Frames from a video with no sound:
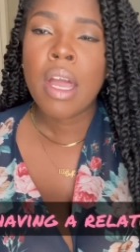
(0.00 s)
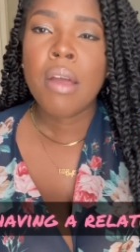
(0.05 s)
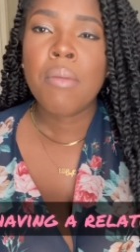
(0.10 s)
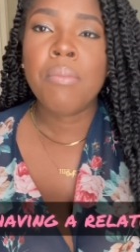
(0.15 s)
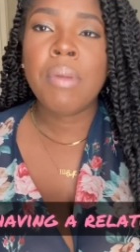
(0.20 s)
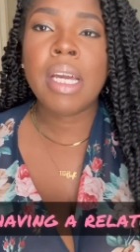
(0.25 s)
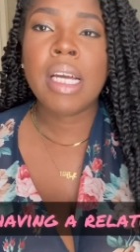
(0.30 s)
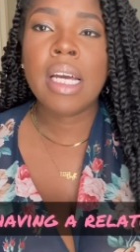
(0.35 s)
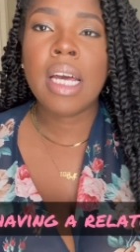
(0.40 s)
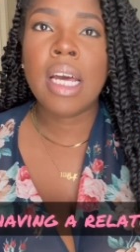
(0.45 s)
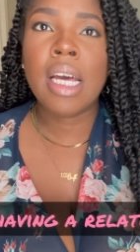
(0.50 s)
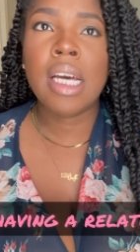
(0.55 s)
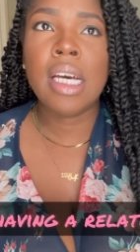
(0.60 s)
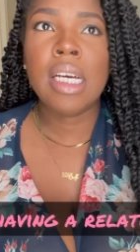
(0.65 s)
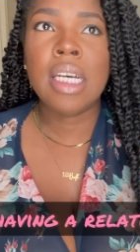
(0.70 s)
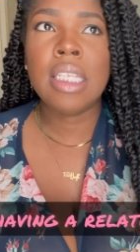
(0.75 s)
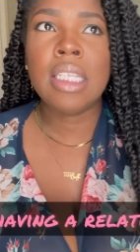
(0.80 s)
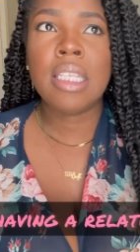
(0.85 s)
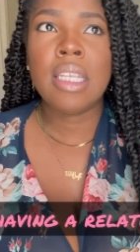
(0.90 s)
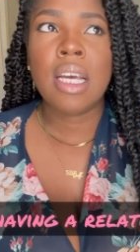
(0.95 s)

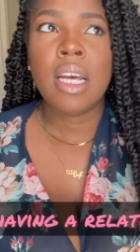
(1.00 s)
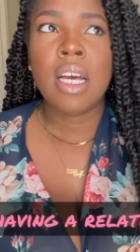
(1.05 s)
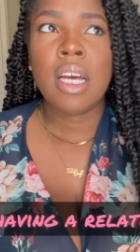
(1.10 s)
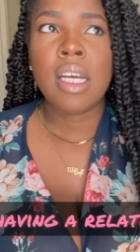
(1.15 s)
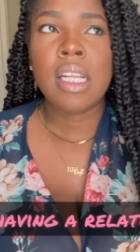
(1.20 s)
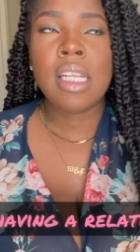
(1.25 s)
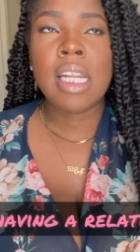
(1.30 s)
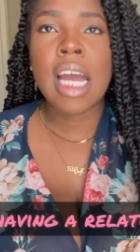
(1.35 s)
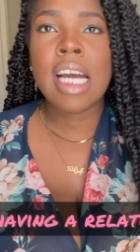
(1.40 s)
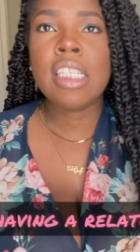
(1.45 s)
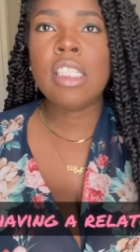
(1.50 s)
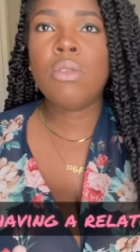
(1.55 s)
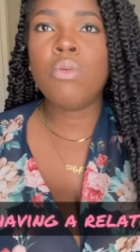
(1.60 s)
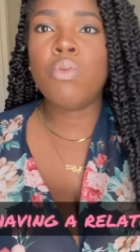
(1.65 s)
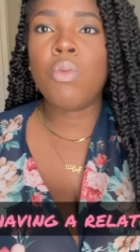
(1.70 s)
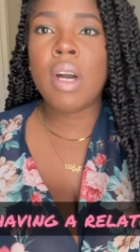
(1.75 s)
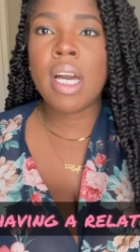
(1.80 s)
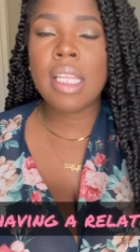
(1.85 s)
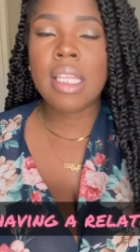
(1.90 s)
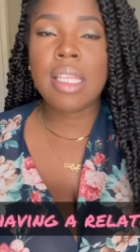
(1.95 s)
Because that's
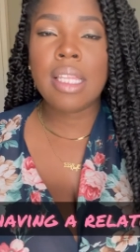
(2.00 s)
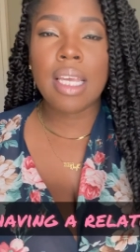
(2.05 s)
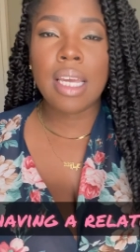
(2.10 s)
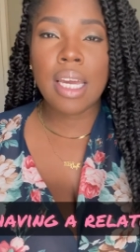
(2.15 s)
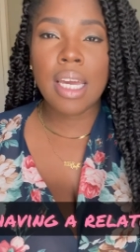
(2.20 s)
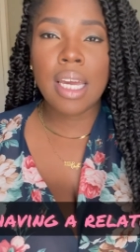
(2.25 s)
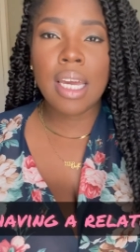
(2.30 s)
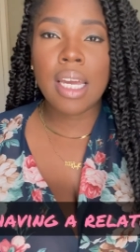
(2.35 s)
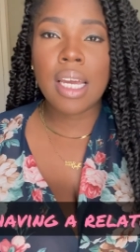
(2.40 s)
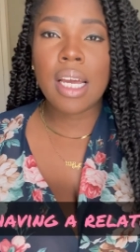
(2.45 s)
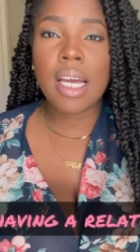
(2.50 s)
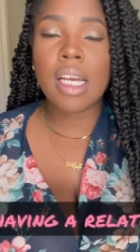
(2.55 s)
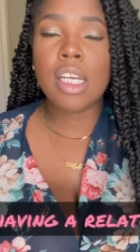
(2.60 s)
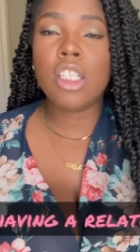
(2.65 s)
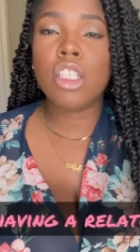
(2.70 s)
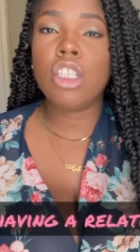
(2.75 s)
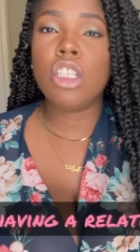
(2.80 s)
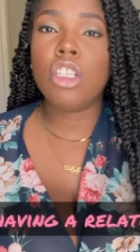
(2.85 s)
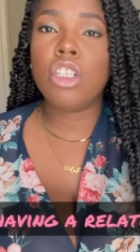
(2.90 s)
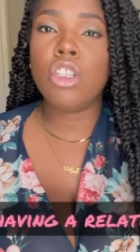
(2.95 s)
one thing
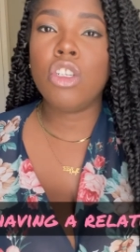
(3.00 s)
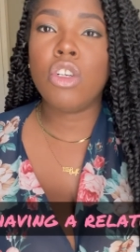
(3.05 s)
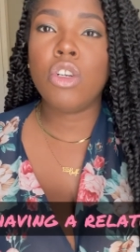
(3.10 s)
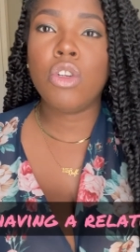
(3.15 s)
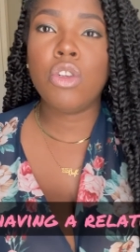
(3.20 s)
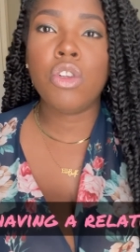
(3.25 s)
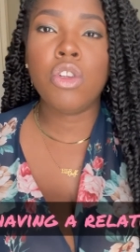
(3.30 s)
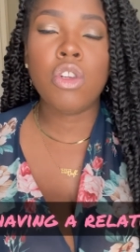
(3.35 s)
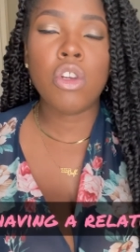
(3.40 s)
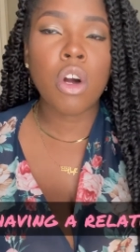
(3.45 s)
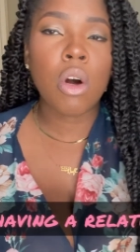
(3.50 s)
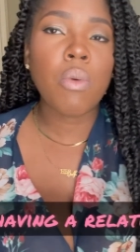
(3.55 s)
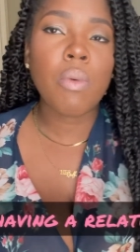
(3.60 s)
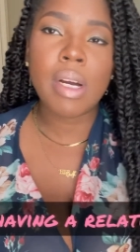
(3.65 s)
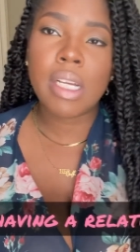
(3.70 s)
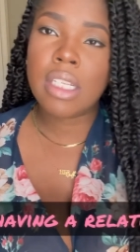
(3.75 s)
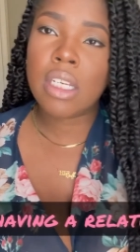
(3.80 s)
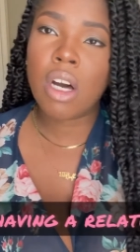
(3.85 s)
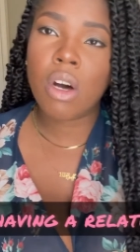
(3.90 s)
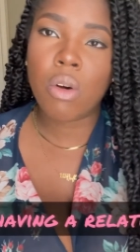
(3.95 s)
no
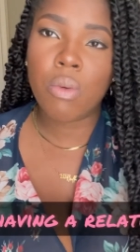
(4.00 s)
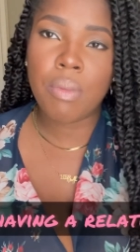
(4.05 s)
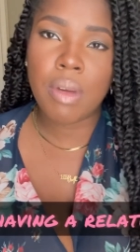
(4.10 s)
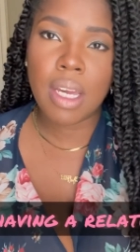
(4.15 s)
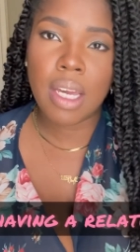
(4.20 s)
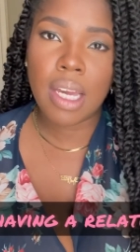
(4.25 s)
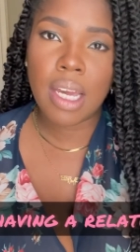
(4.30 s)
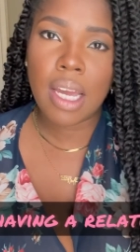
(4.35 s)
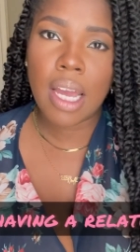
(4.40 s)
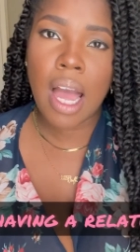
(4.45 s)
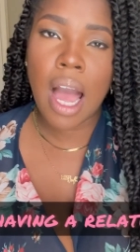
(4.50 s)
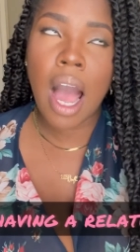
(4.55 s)
one told me.